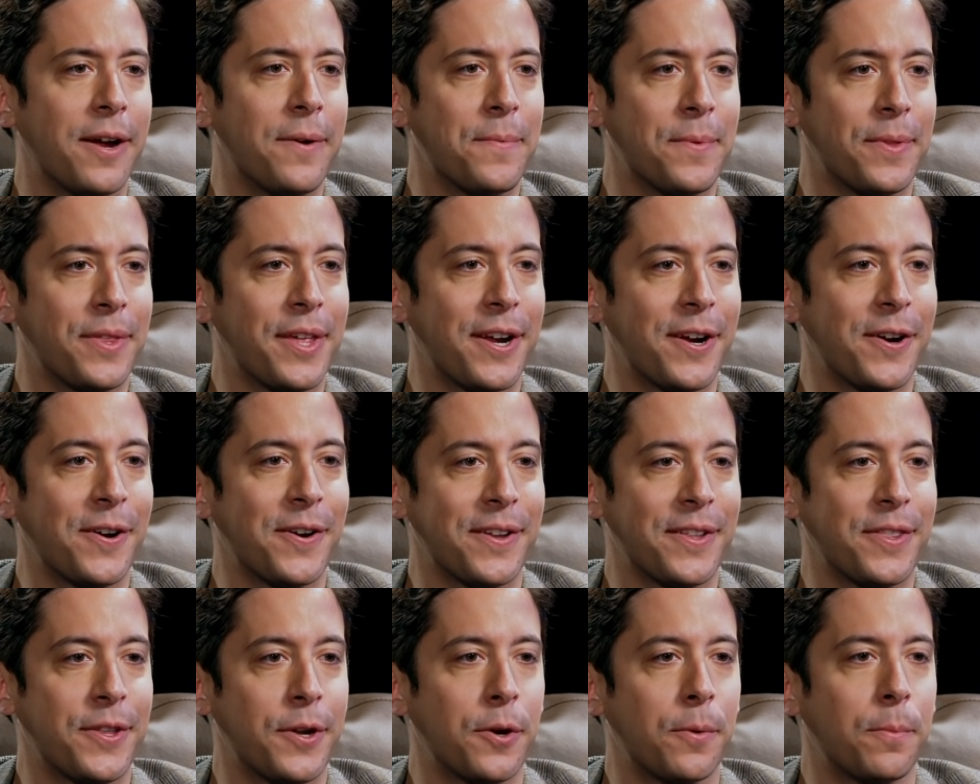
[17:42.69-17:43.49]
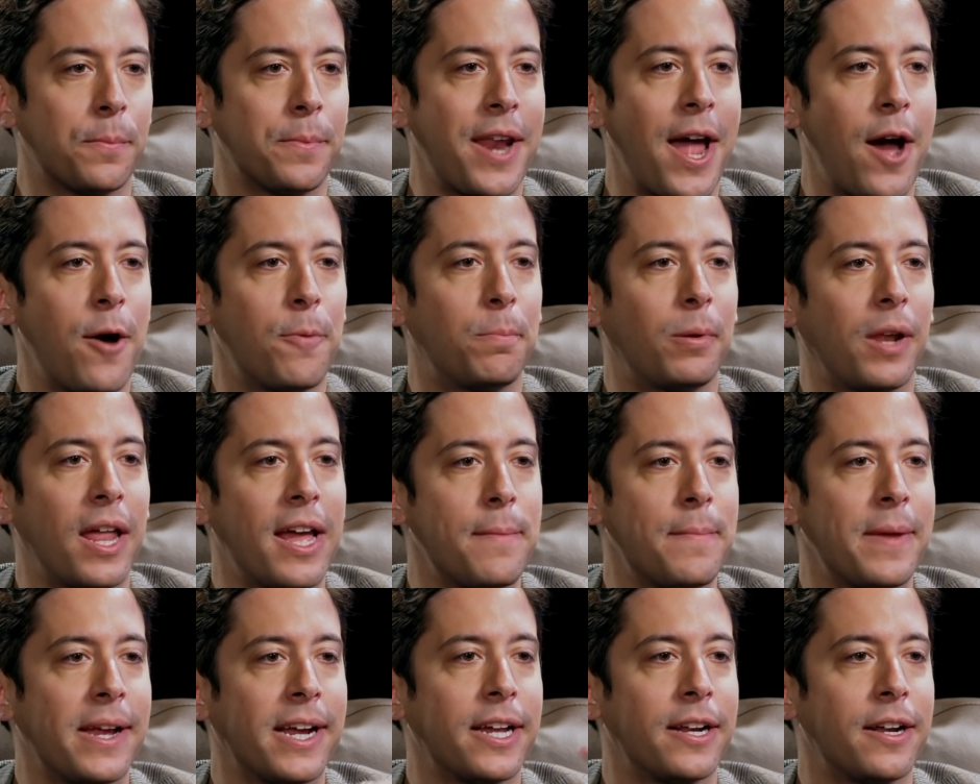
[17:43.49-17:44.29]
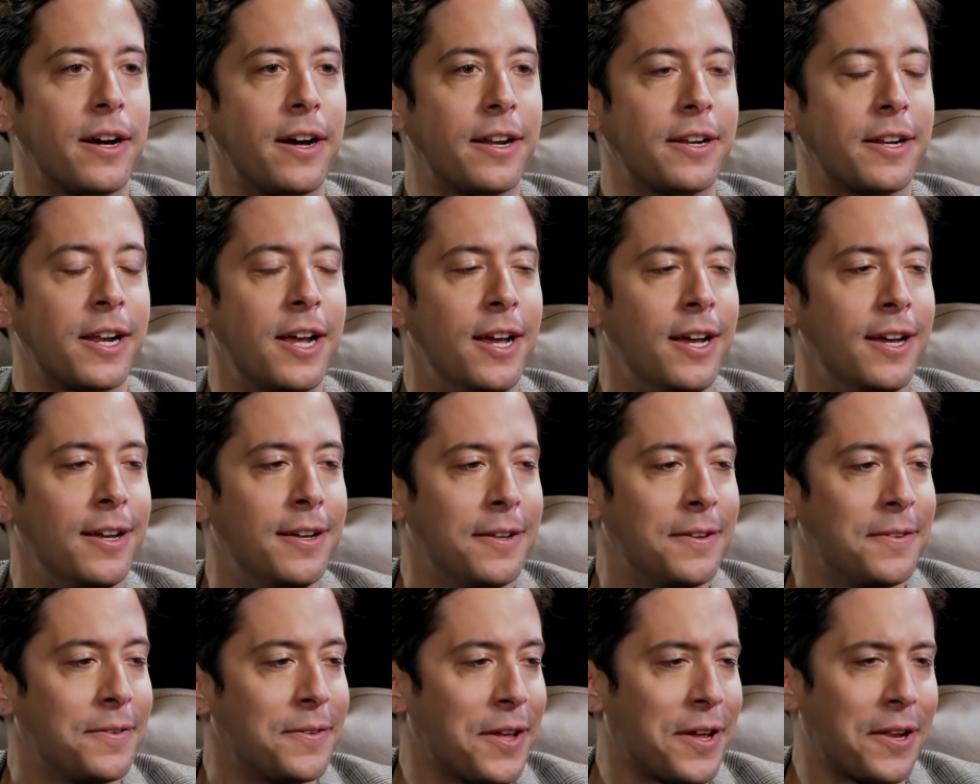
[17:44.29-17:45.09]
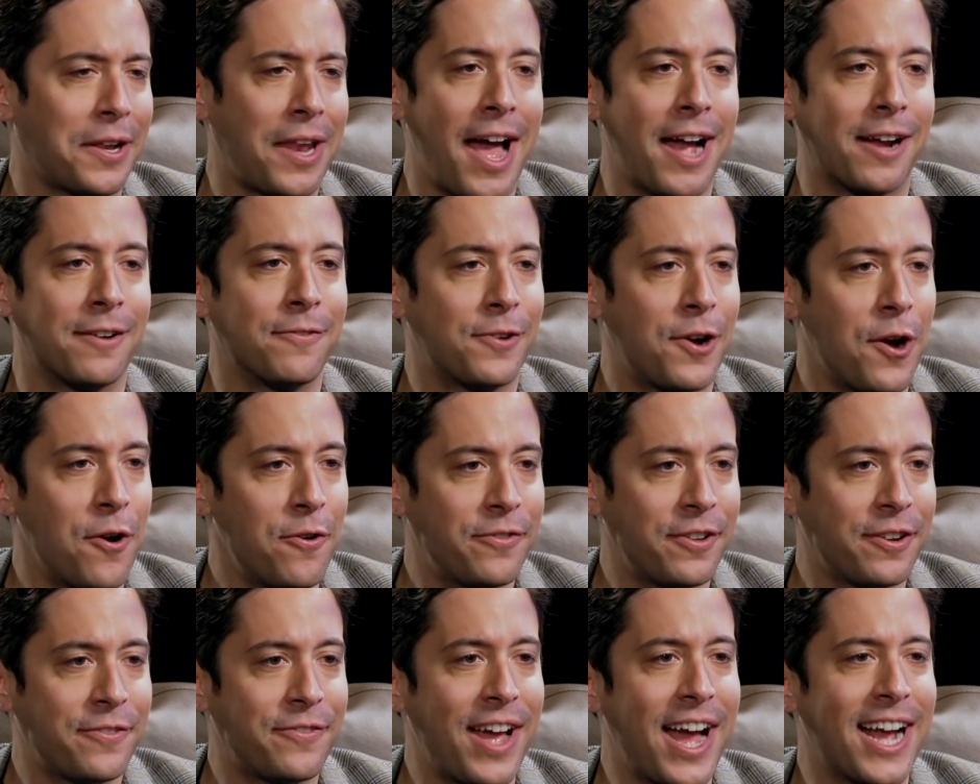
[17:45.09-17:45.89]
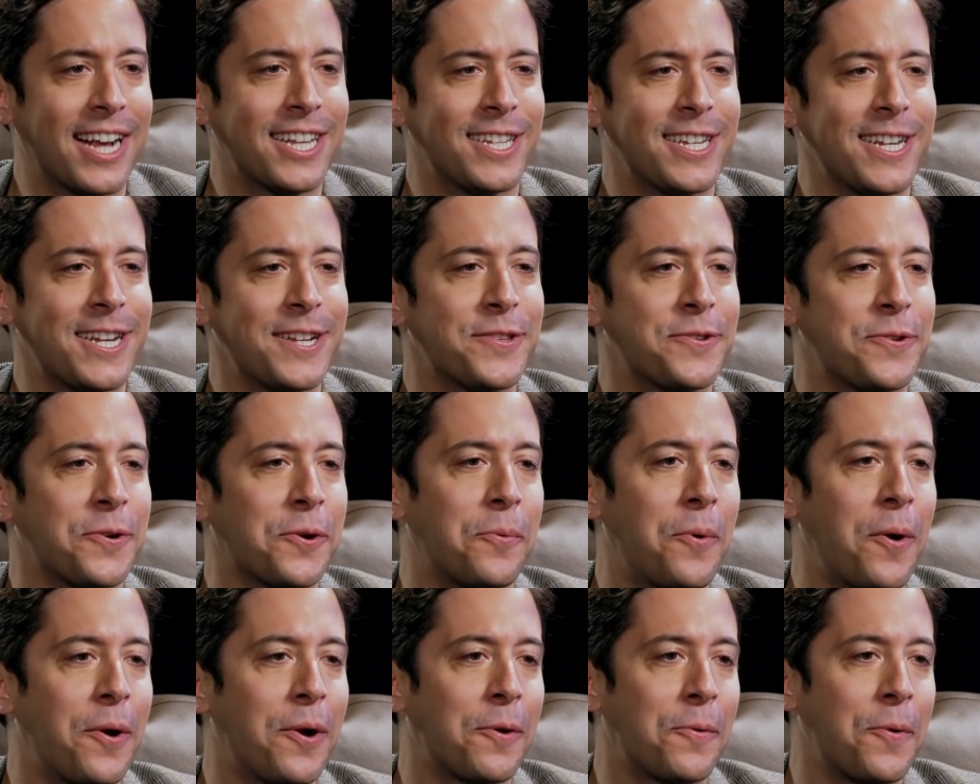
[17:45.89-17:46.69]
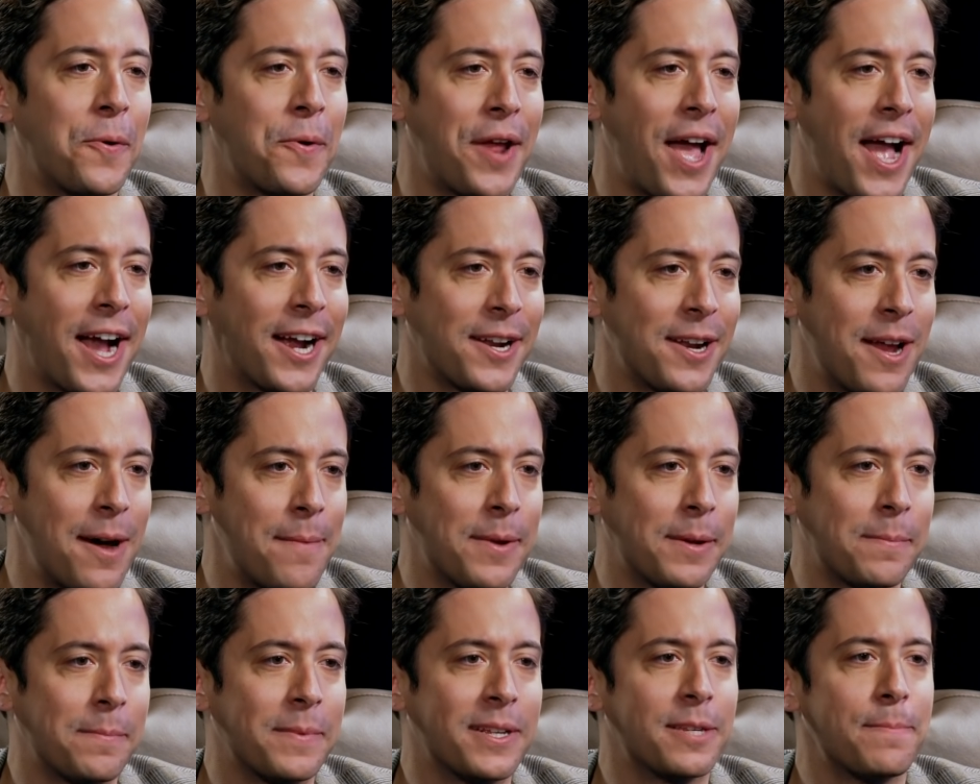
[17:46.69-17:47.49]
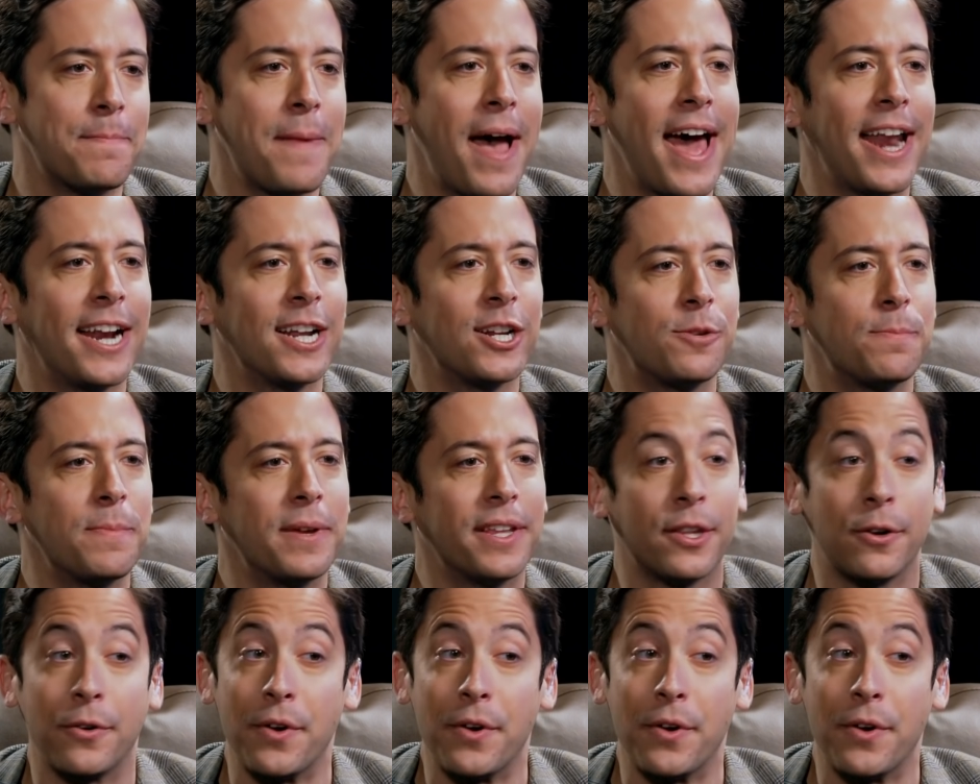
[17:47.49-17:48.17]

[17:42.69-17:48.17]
They're now blaming it on a lack of COVID vaccines or quote unquote economic mismanagement.